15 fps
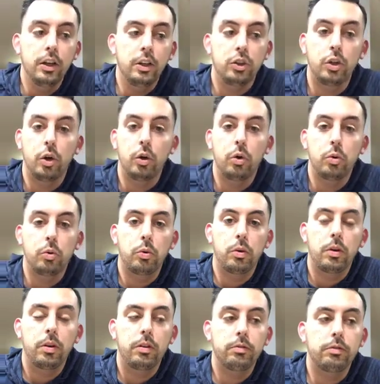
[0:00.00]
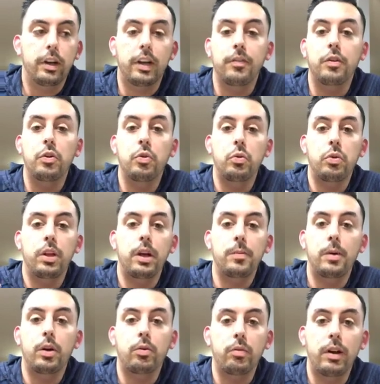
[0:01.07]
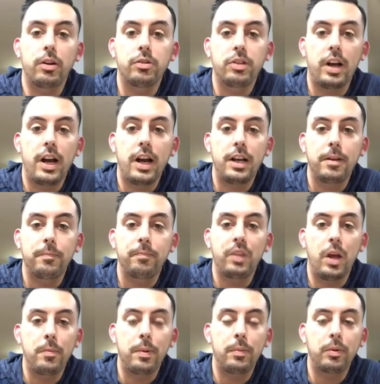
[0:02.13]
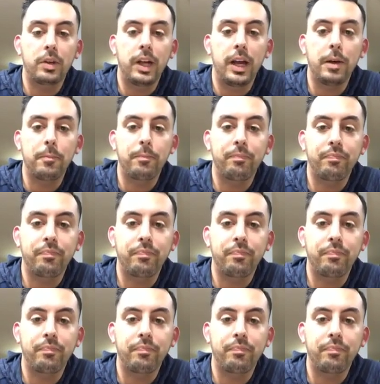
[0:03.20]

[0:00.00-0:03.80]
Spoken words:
So like if you think about a runner's high that people get,